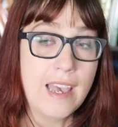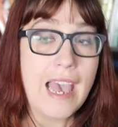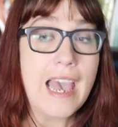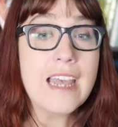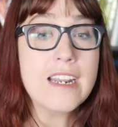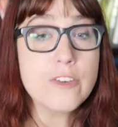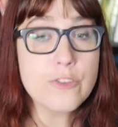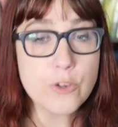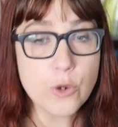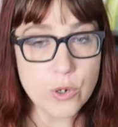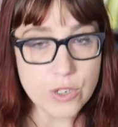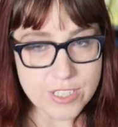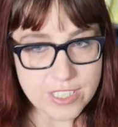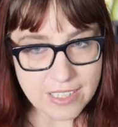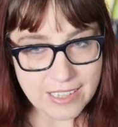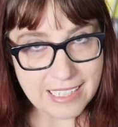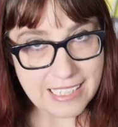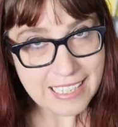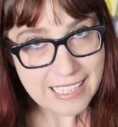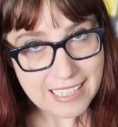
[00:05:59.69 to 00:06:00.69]
And of course,
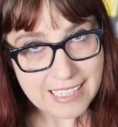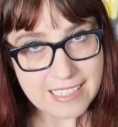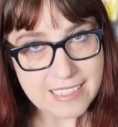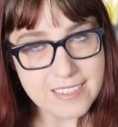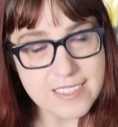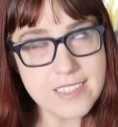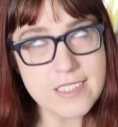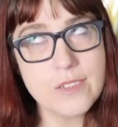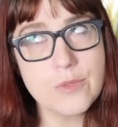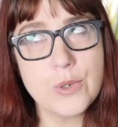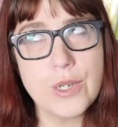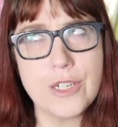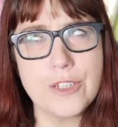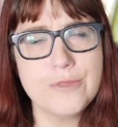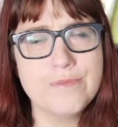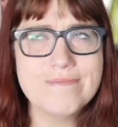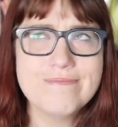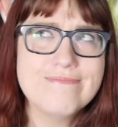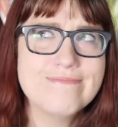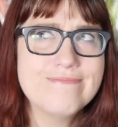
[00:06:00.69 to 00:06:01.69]
in the end,
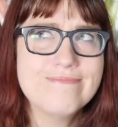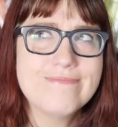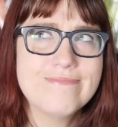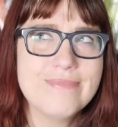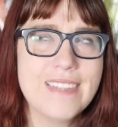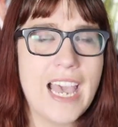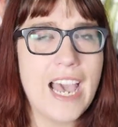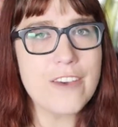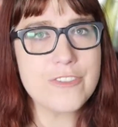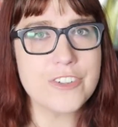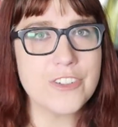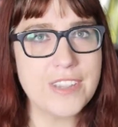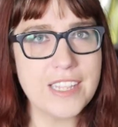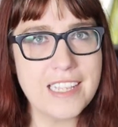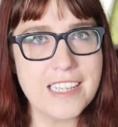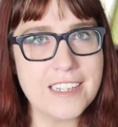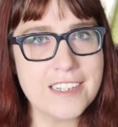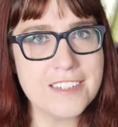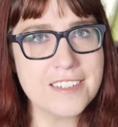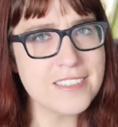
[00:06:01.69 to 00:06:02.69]
well, after
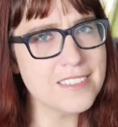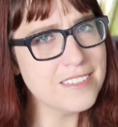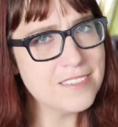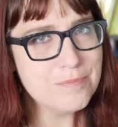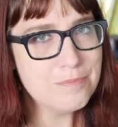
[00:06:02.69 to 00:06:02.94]
the end,